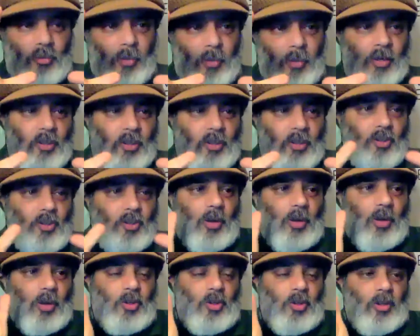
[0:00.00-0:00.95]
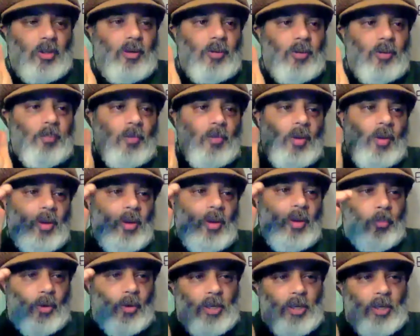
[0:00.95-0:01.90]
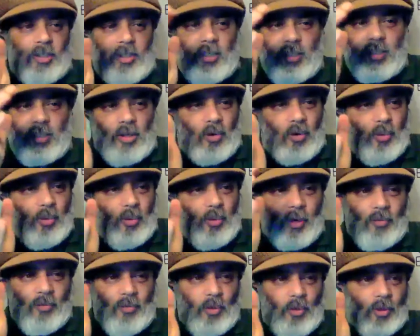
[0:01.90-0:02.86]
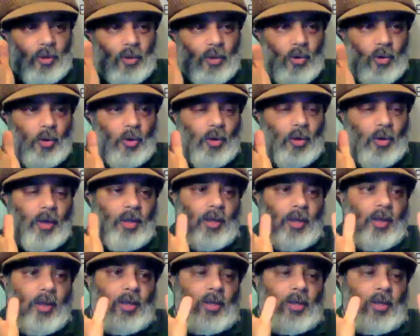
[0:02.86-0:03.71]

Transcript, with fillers: of a better description, precises it or whatever you want to call it,